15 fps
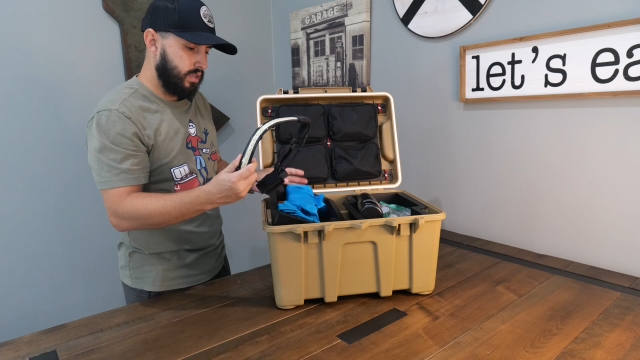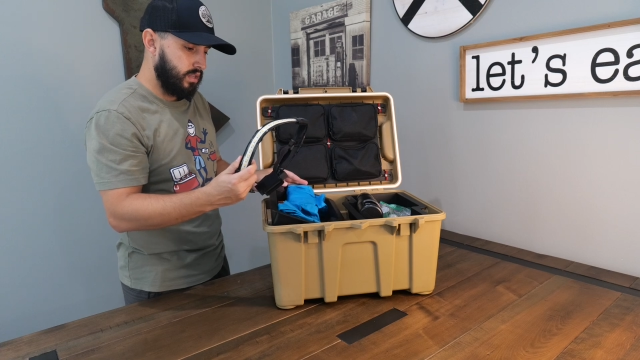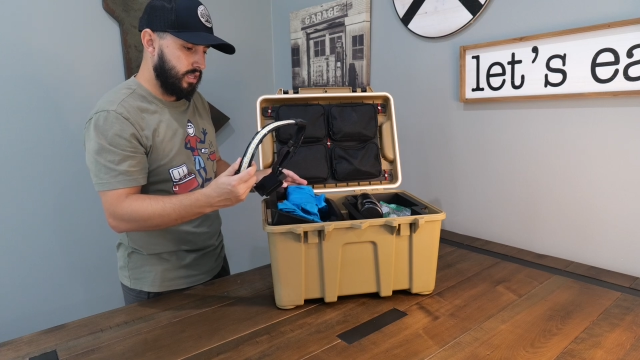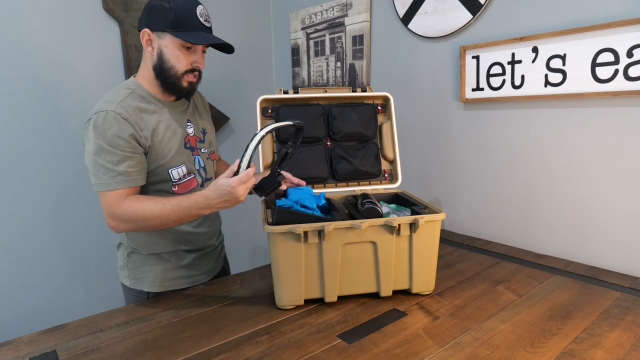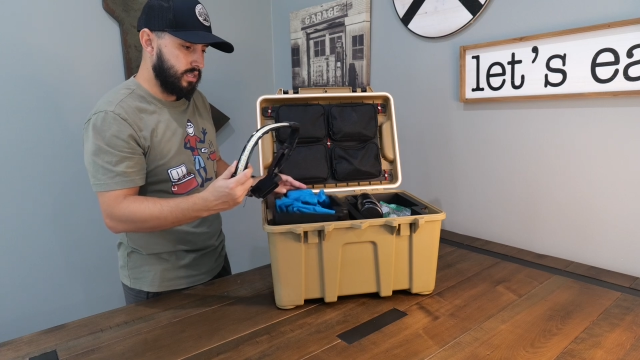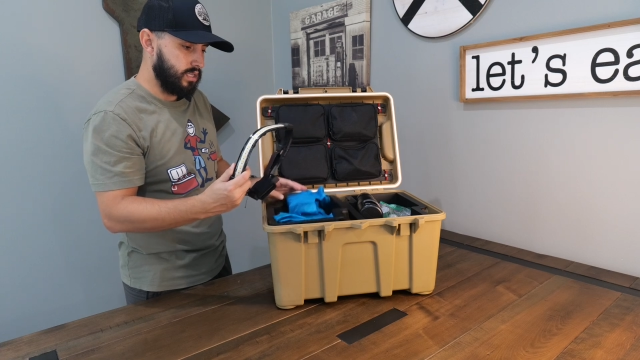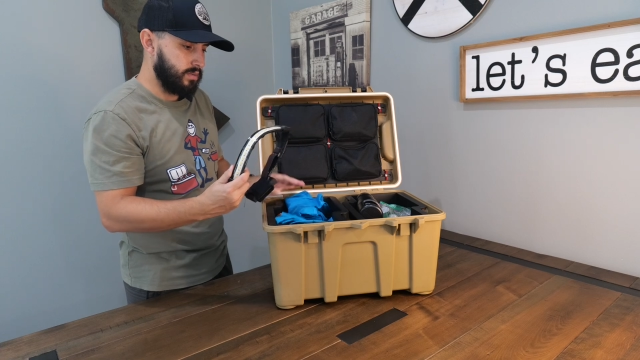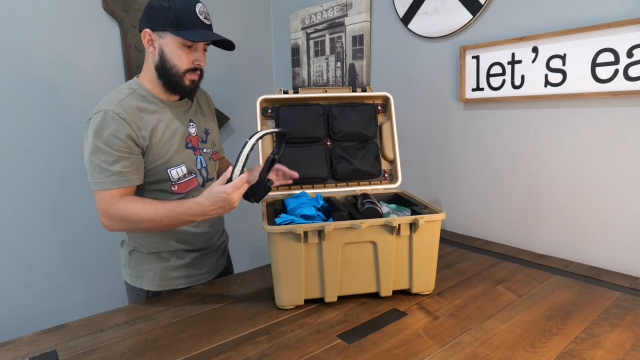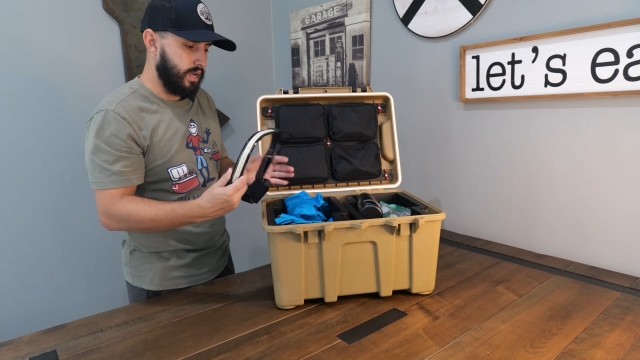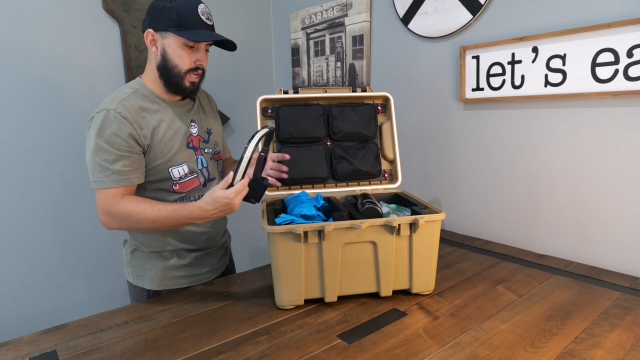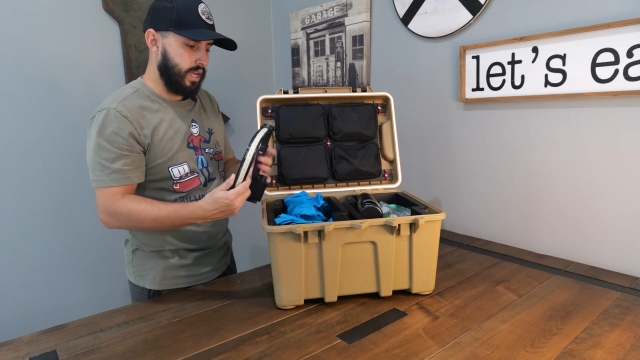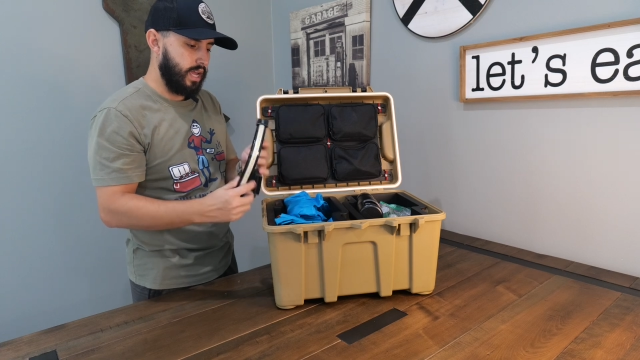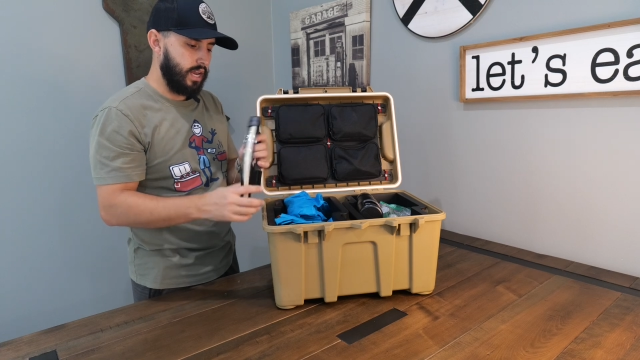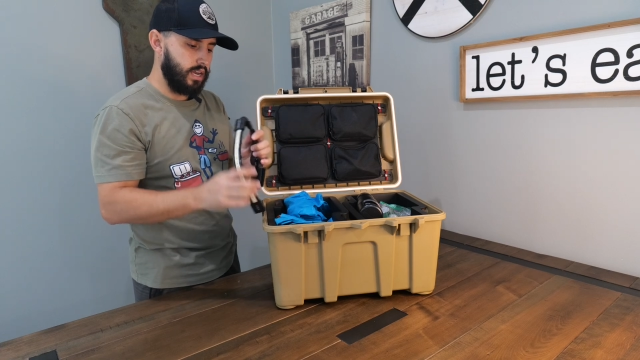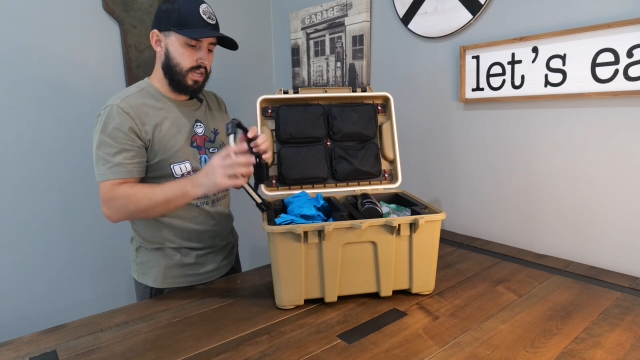This is my
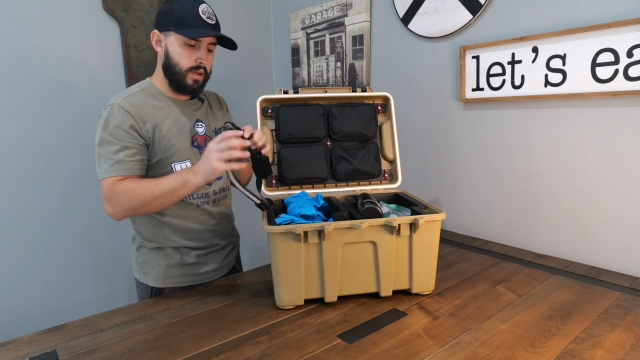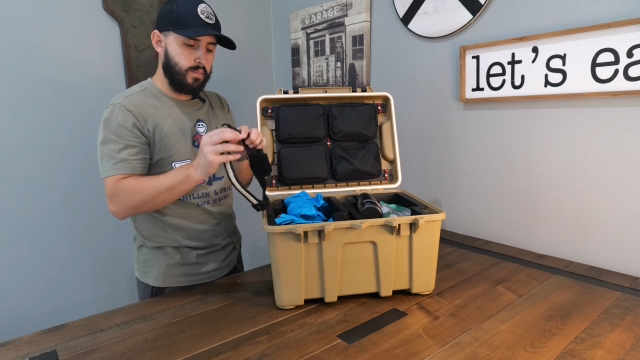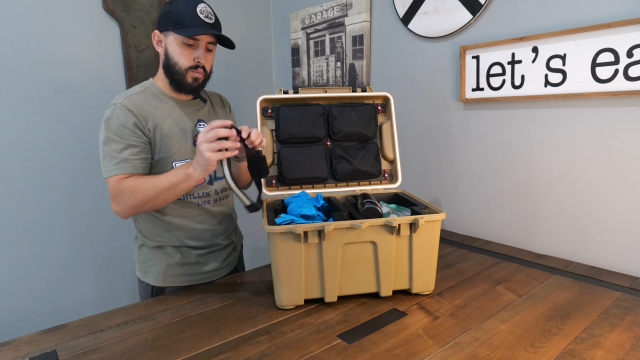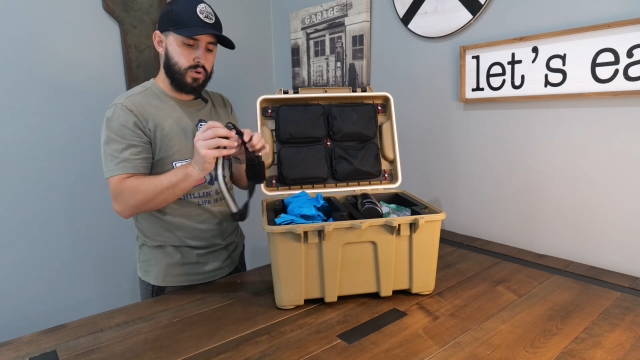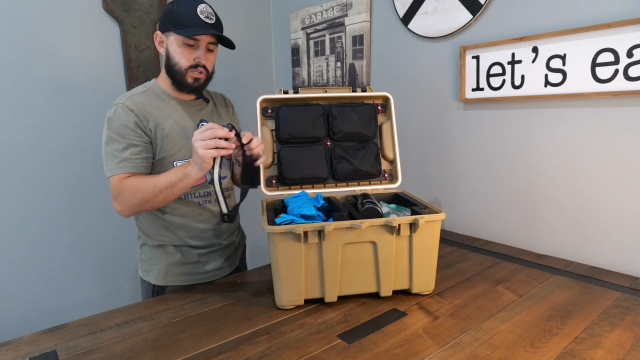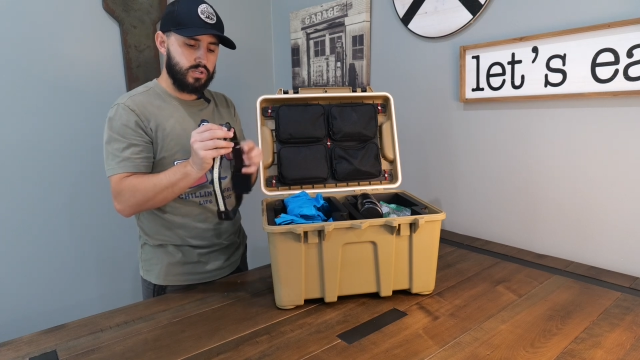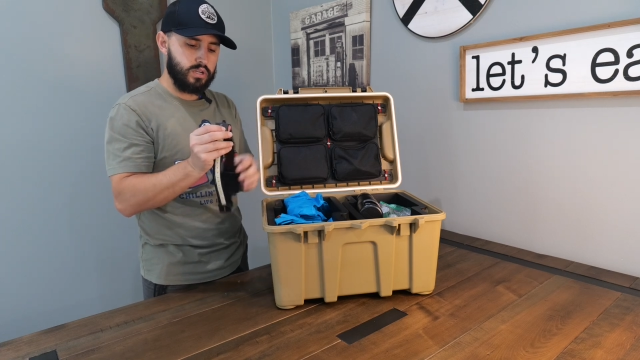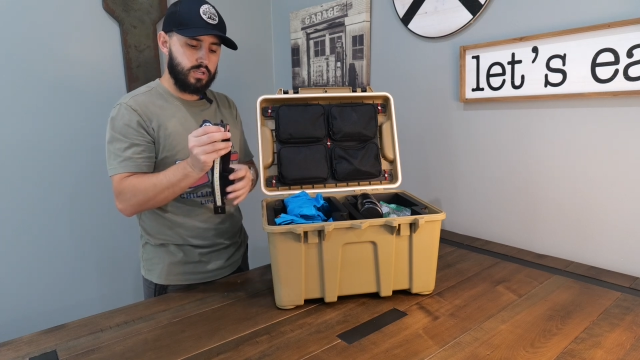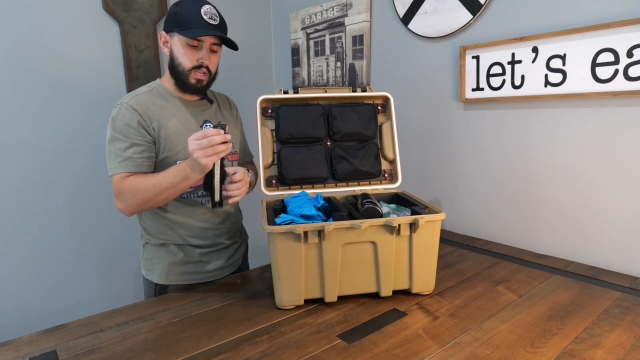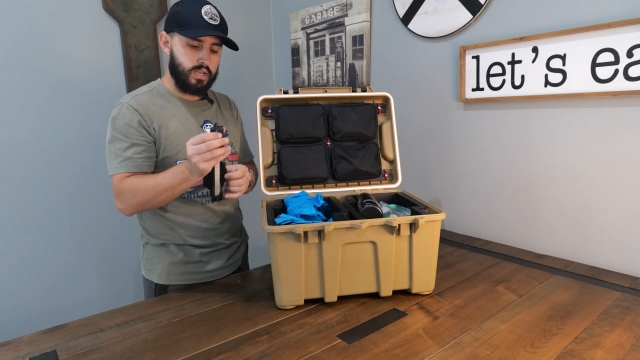headlamp, which